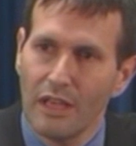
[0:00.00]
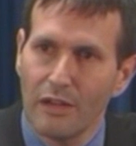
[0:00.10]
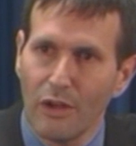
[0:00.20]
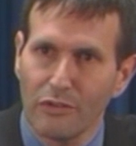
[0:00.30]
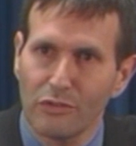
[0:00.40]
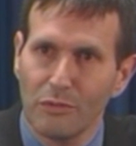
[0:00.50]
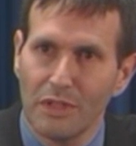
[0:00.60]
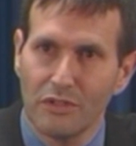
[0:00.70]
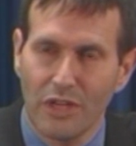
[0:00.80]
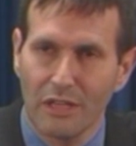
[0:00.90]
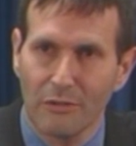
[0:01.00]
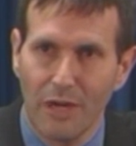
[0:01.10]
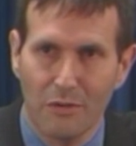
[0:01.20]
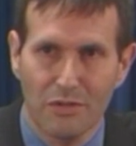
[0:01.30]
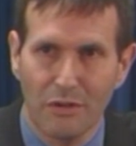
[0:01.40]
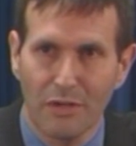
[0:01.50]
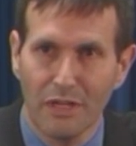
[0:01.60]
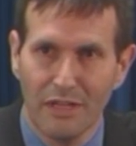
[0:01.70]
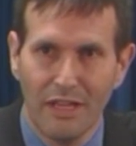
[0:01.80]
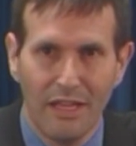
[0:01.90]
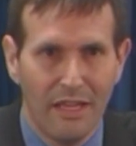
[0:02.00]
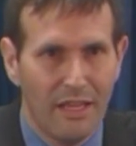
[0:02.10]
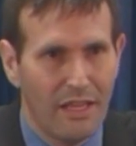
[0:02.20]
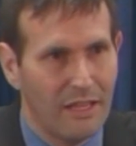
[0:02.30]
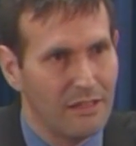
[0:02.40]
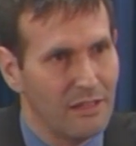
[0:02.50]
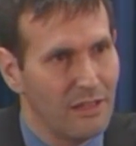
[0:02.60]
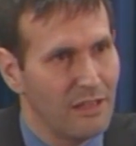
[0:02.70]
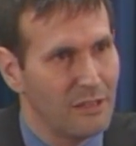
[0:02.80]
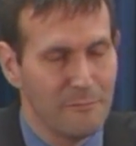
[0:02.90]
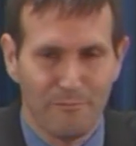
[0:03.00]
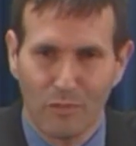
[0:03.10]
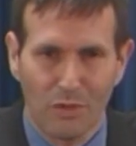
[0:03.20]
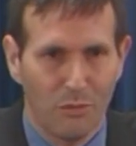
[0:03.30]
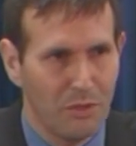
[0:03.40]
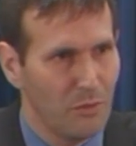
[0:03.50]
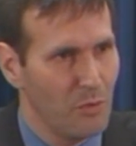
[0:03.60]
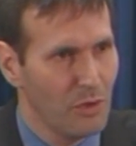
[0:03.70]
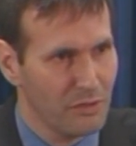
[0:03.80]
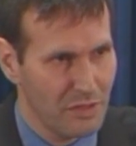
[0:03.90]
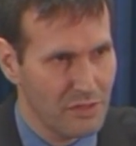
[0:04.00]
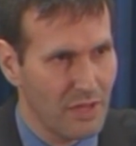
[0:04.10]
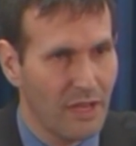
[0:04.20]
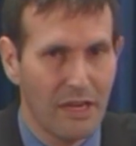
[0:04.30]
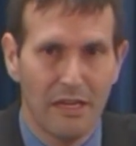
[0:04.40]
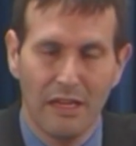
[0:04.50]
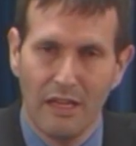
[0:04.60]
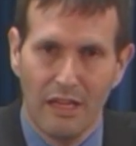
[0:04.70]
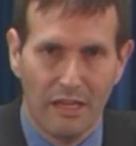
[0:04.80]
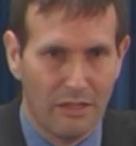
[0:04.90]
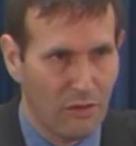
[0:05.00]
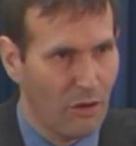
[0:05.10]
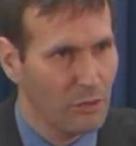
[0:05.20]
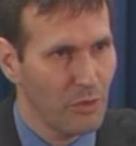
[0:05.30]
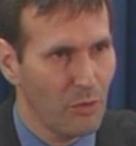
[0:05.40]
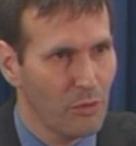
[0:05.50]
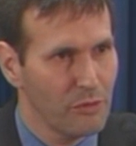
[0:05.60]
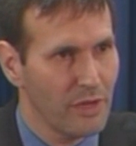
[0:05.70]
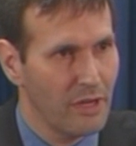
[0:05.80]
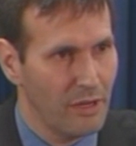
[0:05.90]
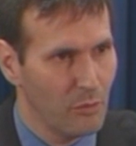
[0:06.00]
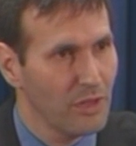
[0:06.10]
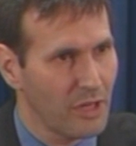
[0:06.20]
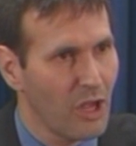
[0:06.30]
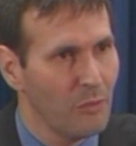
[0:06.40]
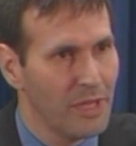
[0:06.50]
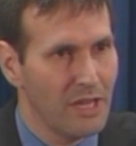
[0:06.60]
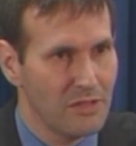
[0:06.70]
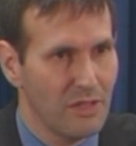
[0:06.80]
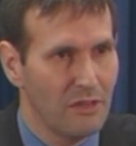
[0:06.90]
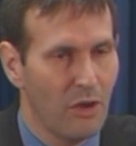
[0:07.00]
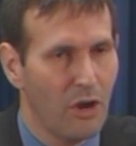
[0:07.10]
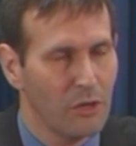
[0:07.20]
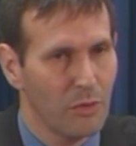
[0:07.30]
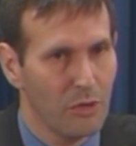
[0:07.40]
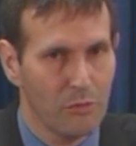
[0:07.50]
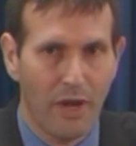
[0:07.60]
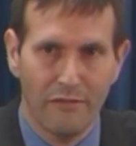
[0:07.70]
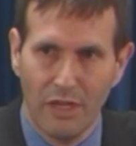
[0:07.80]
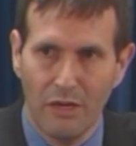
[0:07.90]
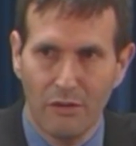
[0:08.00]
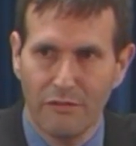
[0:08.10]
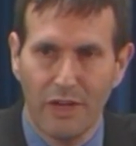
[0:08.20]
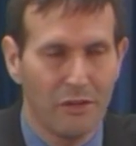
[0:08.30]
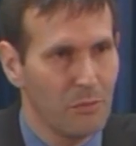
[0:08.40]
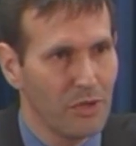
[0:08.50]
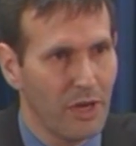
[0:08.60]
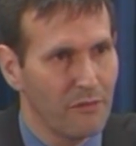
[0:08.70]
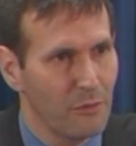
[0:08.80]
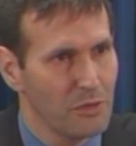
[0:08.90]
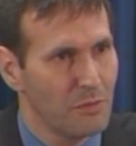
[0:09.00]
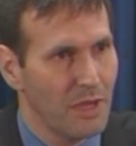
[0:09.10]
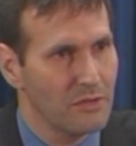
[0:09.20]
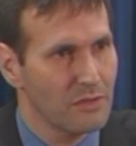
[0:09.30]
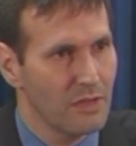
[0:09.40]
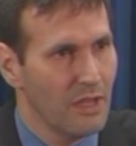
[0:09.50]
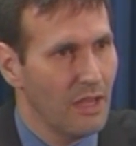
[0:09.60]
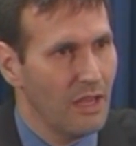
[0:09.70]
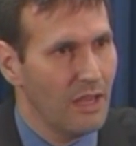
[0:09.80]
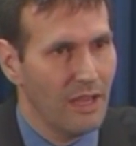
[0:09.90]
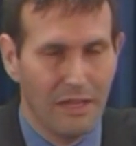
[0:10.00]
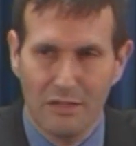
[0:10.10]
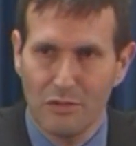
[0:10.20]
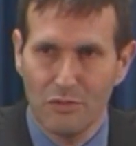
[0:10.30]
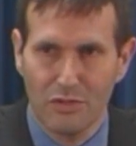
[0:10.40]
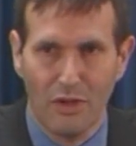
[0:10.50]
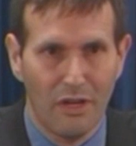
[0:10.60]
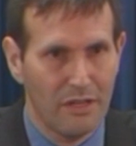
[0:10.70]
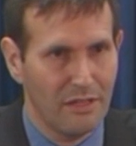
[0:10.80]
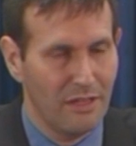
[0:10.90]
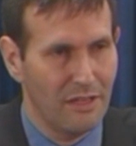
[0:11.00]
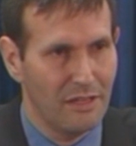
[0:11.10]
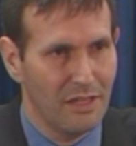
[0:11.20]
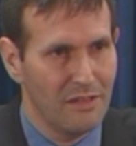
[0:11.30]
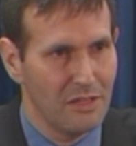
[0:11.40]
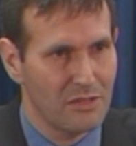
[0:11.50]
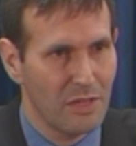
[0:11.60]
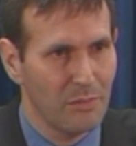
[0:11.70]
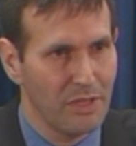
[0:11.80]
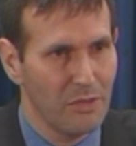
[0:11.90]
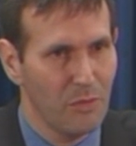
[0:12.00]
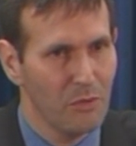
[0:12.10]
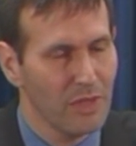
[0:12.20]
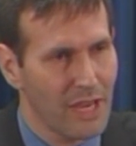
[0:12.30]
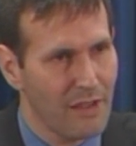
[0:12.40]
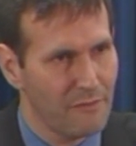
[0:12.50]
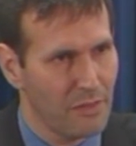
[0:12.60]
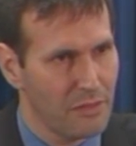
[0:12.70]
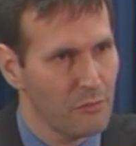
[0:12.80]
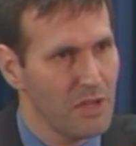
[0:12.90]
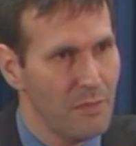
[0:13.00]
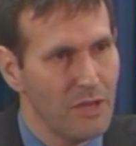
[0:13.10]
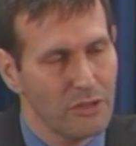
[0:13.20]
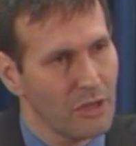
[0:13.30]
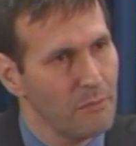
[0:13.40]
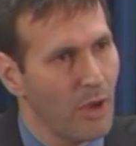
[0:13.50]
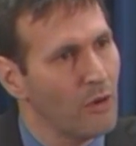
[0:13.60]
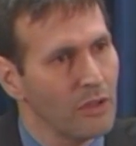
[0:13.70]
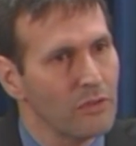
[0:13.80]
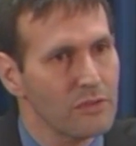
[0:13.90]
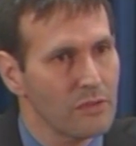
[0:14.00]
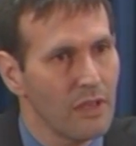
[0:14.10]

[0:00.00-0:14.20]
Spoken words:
and also in Chandler, Arizona. And we work the design, get the hardware ordered, and it really culminates in the hardware arriving here at Vandenberg Air Force Base. And as you saw in the assembly, we really have 3 major components